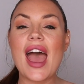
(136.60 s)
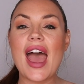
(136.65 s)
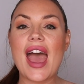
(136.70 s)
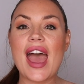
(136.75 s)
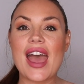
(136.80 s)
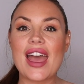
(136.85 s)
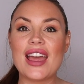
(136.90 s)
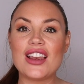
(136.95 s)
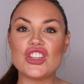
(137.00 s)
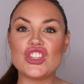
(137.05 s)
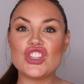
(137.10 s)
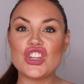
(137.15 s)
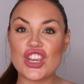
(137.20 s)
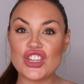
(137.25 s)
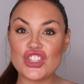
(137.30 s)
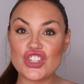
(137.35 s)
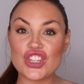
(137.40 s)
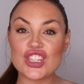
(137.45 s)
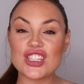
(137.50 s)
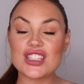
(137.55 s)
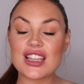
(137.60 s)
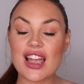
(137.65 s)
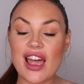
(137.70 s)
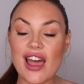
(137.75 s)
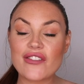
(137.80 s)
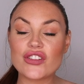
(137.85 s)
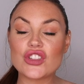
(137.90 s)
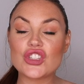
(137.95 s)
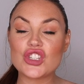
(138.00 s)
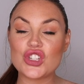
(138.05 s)
and she just
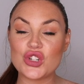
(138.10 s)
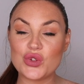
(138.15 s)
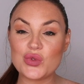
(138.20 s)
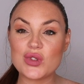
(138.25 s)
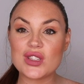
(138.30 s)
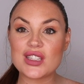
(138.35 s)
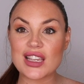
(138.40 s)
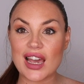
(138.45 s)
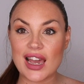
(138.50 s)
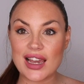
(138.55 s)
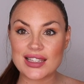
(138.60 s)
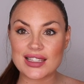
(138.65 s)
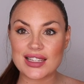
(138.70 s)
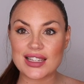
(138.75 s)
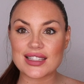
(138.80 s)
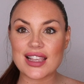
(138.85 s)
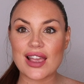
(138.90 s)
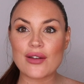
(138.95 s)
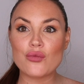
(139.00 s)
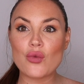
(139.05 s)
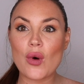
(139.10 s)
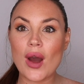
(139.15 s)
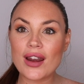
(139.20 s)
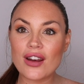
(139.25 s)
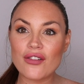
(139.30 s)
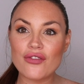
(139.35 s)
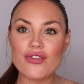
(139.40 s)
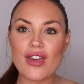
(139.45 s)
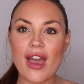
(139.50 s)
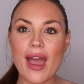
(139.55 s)
have two sizes and
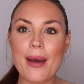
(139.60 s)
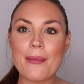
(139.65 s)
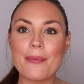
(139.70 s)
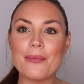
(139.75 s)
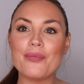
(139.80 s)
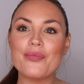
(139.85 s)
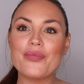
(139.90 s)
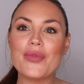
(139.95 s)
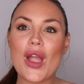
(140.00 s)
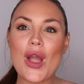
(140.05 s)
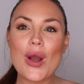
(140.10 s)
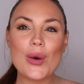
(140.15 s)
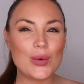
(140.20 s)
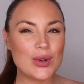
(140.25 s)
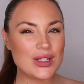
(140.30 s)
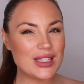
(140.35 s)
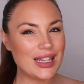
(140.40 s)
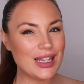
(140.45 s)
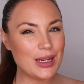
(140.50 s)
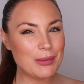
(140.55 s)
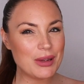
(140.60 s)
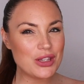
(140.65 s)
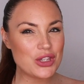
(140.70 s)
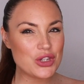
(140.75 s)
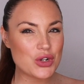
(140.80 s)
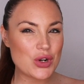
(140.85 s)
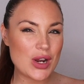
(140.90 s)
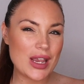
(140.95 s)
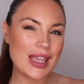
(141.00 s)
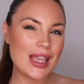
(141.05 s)
one of them was a little bit
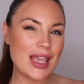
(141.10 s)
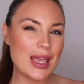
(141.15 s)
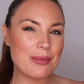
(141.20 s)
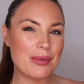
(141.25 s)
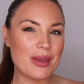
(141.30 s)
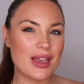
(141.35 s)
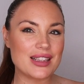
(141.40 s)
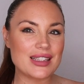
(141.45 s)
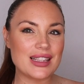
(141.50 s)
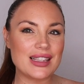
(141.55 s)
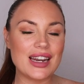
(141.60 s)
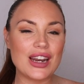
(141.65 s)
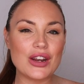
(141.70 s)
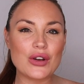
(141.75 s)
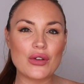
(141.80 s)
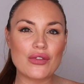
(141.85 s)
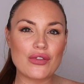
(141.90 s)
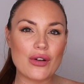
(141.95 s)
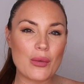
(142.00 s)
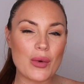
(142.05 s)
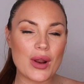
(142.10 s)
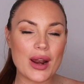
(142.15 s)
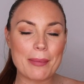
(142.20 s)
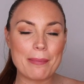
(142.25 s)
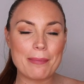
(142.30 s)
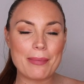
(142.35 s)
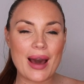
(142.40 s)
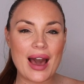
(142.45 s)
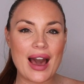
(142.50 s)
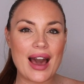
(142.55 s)
tricky because I didn't know if I want
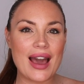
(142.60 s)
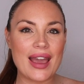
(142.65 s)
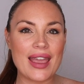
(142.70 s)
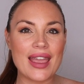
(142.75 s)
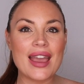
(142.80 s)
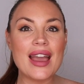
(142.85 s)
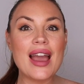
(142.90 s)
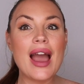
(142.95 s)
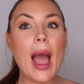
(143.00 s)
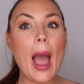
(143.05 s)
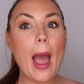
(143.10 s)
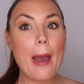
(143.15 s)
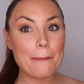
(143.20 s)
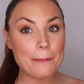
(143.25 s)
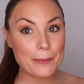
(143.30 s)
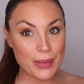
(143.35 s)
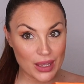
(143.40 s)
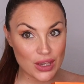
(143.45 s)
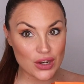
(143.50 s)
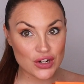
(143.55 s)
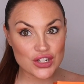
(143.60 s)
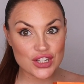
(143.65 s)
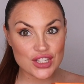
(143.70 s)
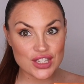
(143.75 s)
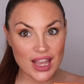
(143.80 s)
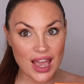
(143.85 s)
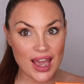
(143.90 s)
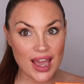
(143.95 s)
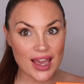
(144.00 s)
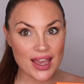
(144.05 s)
to buy a bigger
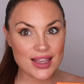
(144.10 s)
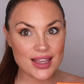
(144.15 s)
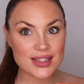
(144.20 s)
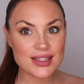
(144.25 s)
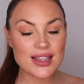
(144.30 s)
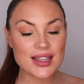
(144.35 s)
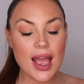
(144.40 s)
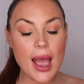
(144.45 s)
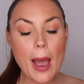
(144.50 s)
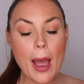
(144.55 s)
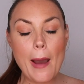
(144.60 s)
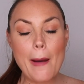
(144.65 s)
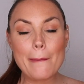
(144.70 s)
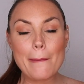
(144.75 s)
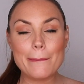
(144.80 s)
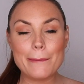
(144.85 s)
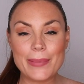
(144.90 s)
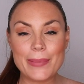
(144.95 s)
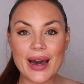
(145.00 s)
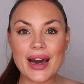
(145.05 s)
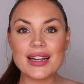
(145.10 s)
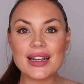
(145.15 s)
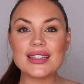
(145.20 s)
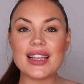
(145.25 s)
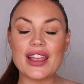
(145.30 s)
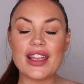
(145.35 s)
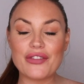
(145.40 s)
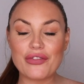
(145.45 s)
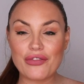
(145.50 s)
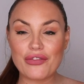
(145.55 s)
size,
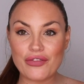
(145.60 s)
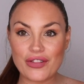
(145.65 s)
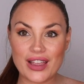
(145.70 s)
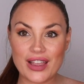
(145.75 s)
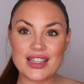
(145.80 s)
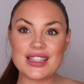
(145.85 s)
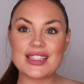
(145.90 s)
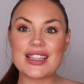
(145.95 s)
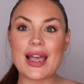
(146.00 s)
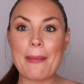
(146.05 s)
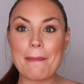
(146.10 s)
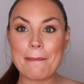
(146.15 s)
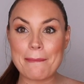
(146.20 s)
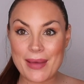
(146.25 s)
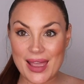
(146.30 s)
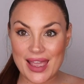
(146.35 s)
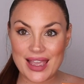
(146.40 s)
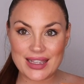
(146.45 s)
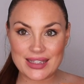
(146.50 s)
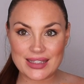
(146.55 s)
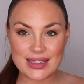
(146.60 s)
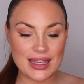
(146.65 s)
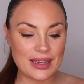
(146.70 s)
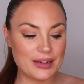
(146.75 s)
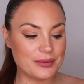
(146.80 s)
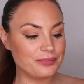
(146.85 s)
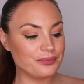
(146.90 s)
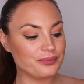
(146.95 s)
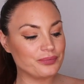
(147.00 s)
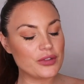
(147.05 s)
but it fits
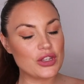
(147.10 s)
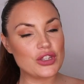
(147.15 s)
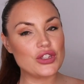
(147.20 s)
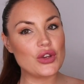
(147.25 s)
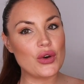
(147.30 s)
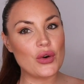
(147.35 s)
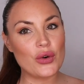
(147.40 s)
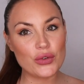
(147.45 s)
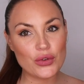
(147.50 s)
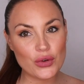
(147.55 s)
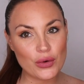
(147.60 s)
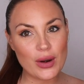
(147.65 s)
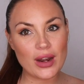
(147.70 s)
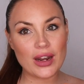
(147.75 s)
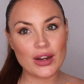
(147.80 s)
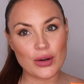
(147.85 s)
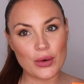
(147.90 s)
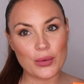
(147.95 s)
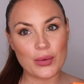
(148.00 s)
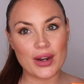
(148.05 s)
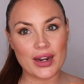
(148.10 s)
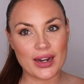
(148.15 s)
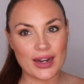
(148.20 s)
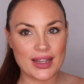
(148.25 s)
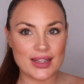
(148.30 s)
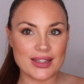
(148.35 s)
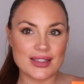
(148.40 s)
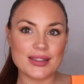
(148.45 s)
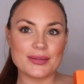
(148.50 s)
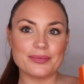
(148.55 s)
amazing, so you already know what
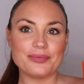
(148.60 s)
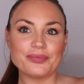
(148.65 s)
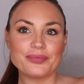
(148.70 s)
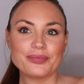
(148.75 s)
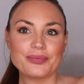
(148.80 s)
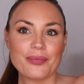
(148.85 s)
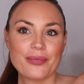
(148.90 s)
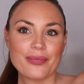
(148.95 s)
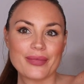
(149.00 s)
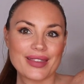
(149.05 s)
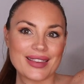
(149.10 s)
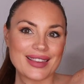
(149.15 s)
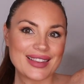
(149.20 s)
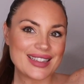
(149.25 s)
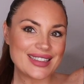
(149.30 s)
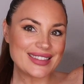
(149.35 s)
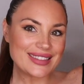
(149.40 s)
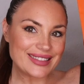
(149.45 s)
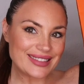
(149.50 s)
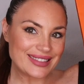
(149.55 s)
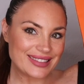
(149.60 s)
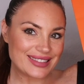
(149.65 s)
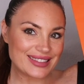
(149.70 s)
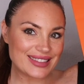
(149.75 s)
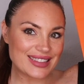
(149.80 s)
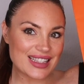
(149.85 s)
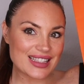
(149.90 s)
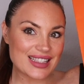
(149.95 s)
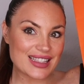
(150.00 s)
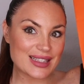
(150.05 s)
it is.
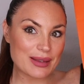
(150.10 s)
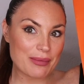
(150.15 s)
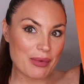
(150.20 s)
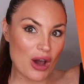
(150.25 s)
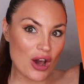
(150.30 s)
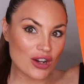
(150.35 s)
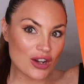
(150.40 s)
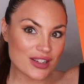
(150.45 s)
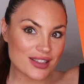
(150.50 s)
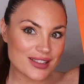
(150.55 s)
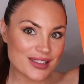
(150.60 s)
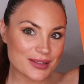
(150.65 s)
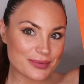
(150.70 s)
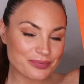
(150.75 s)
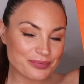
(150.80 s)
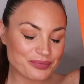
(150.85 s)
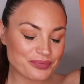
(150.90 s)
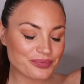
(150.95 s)
This is the box